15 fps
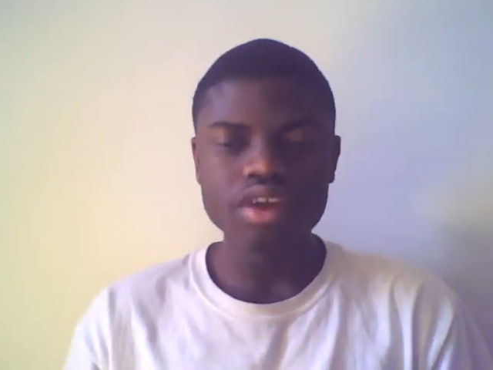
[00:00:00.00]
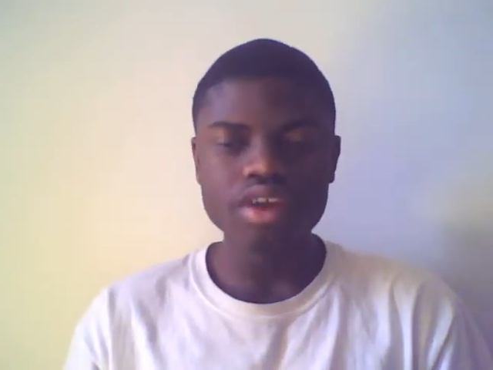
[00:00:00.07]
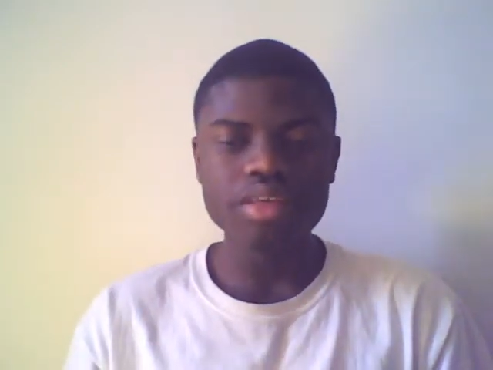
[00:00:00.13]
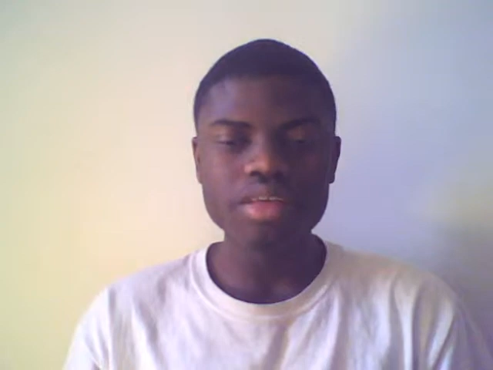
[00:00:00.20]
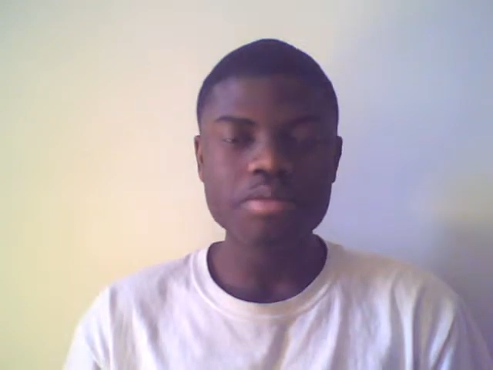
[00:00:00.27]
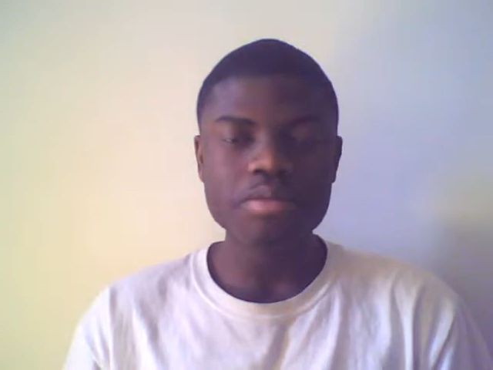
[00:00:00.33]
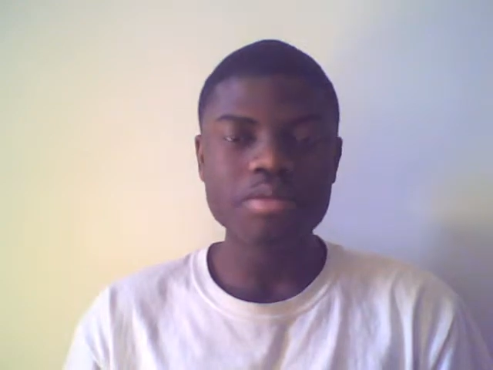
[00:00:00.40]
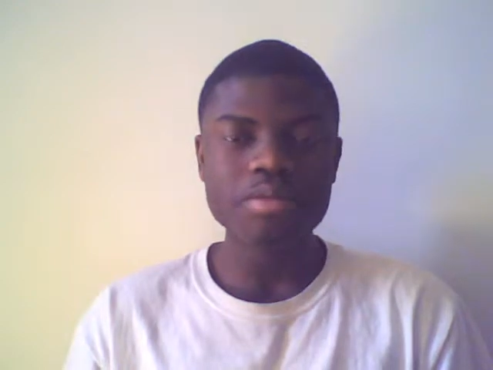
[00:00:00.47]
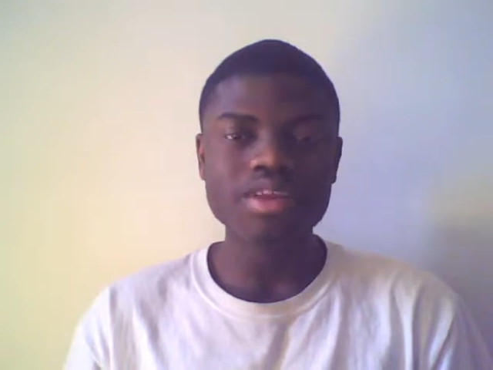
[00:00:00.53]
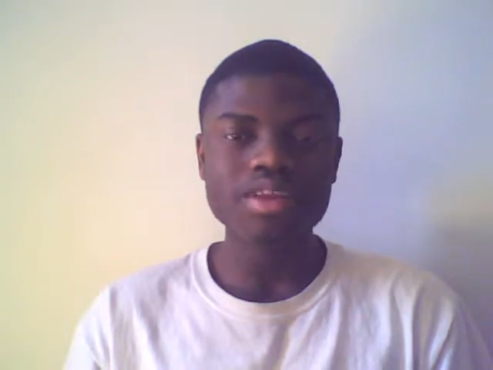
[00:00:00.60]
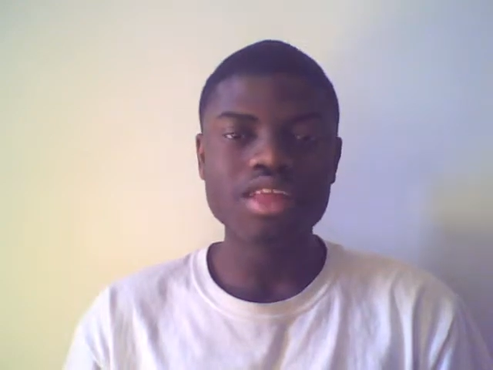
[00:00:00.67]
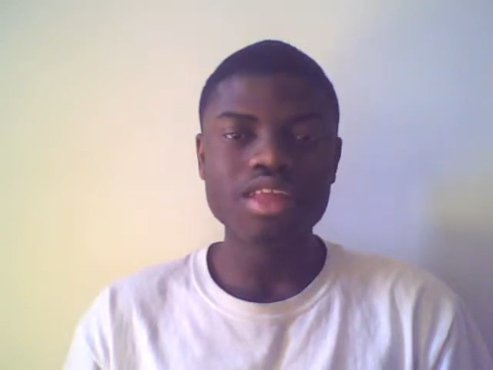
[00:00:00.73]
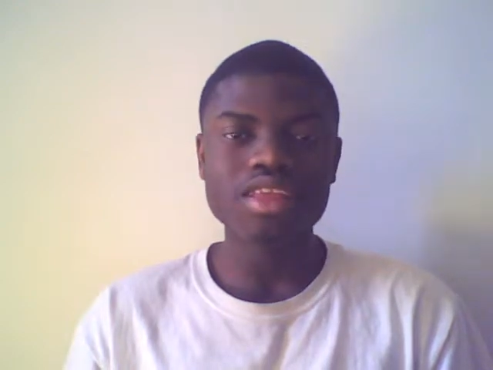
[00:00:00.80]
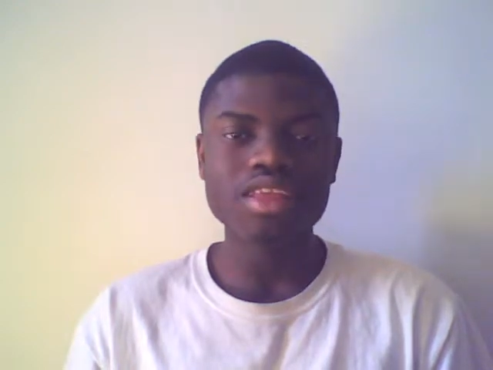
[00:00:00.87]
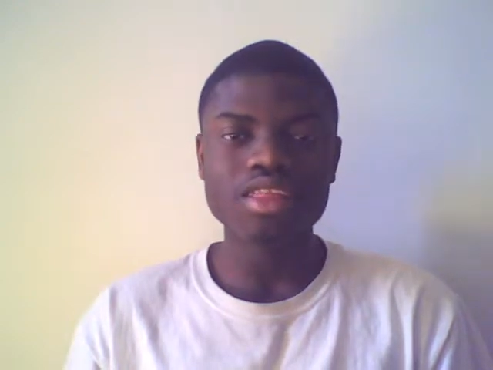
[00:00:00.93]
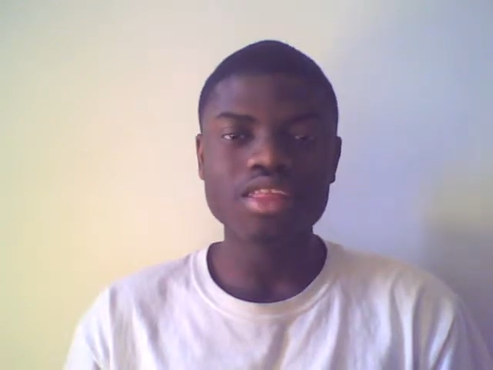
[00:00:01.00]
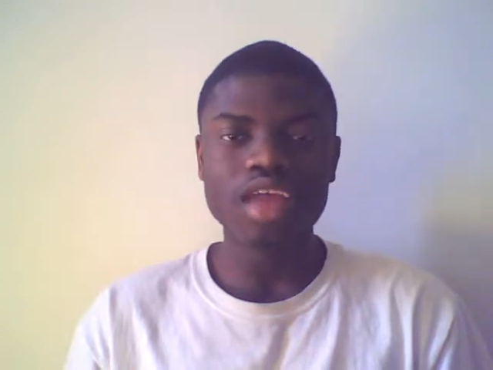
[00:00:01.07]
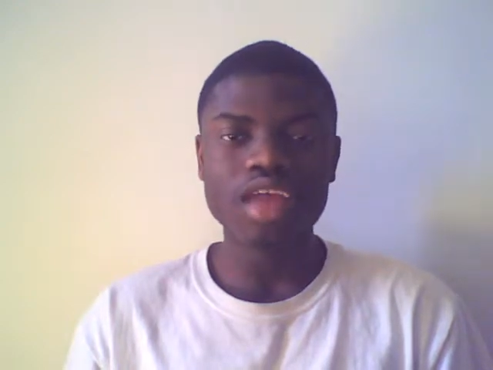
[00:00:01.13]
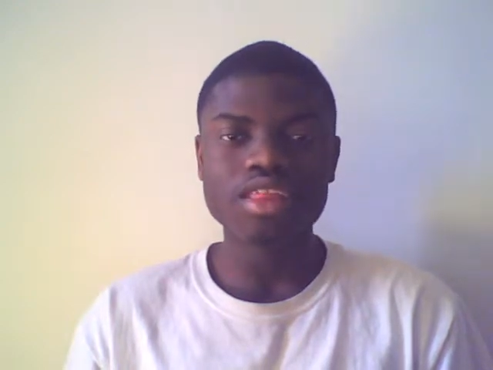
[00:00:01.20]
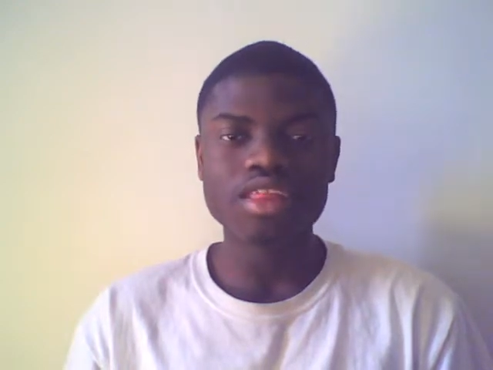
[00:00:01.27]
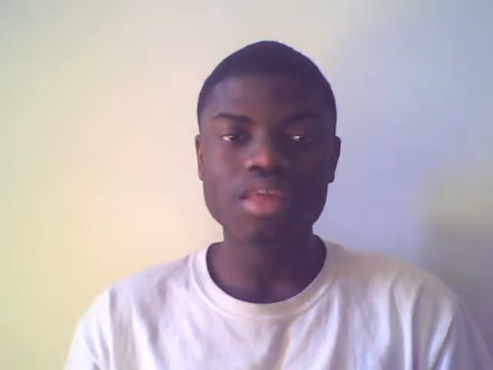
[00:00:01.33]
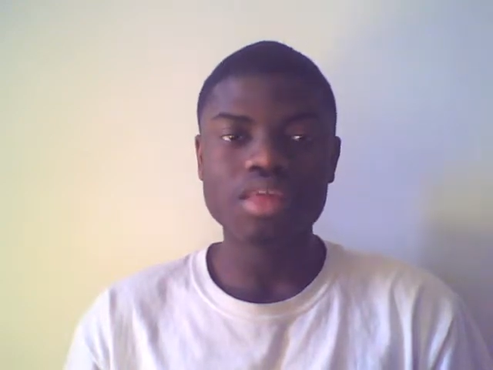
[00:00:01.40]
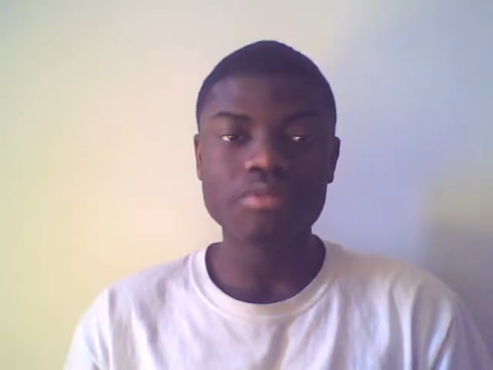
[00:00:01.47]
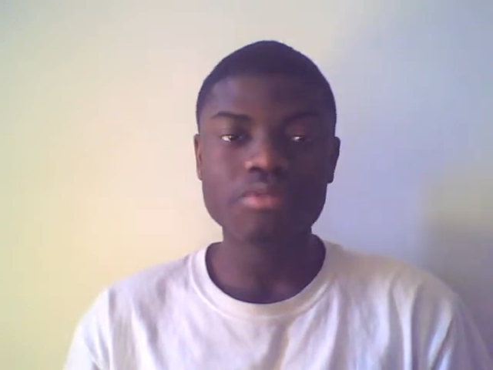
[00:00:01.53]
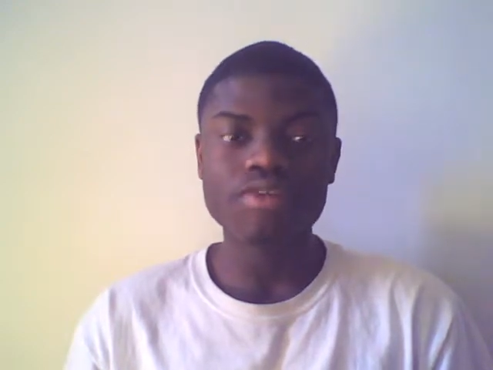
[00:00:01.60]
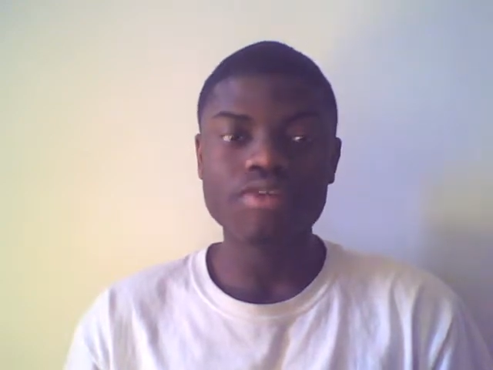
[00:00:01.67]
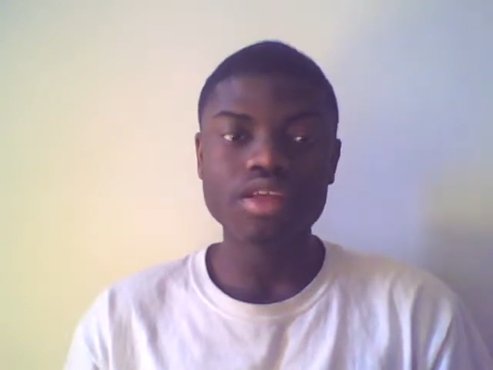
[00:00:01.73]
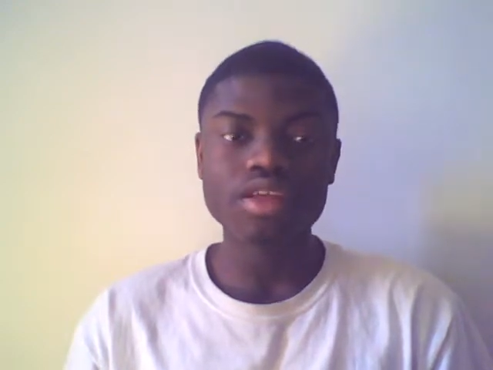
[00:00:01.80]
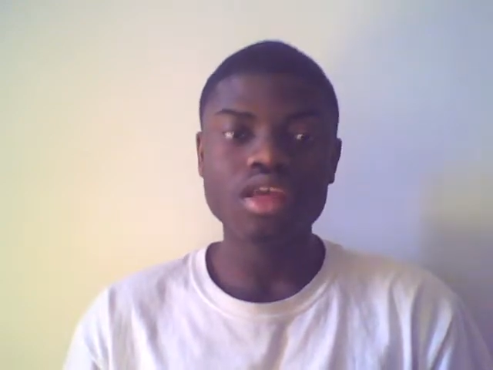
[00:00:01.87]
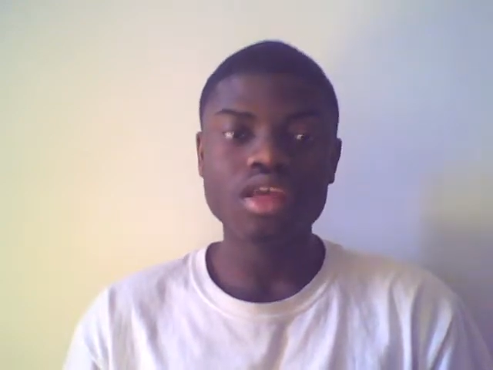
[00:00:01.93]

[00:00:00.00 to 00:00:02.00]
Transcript: that pretty much has the exact same effect,